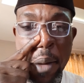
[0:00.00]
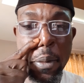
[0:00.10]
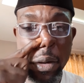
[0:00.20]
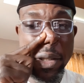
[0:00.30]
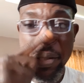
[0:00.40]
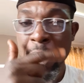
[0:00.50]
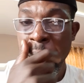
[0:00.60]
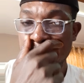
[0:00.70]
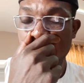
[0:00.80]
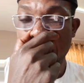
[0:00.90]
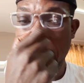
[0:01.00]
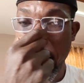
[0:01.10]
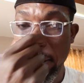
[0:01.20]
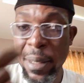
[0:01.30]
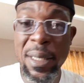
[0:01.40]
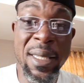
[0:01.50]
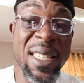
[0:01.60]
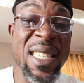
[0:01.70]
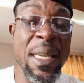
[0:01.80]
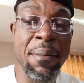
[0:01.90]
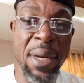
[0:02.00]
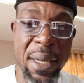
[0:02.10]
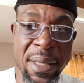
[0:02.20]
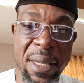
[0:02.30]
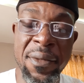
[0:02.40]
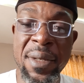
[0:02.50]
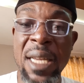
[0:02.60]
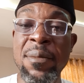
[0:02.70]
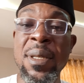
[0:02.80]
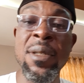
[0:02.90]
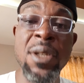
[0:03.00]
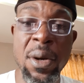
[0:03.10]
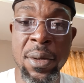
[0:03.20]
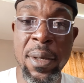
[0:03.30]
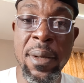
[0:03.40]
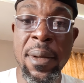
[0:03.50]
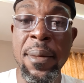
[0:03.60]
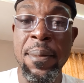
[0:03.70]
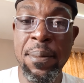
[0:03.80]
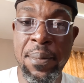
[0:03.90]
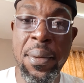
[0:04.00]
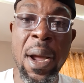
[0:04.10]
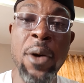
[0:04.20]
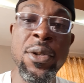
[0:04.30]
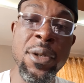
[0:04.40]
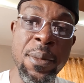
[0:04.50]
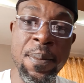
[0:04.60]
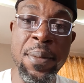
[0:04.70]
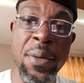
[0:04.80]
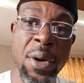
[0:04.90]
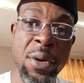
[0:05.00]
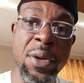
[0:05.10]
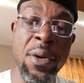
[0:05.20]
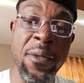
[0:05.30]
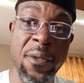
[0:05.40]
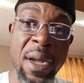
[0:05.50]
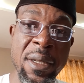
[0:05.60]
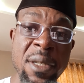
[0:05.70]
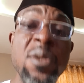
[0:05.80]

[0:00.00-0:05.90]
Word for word: but it would have been seamless if it has been done prior to the period of crisis.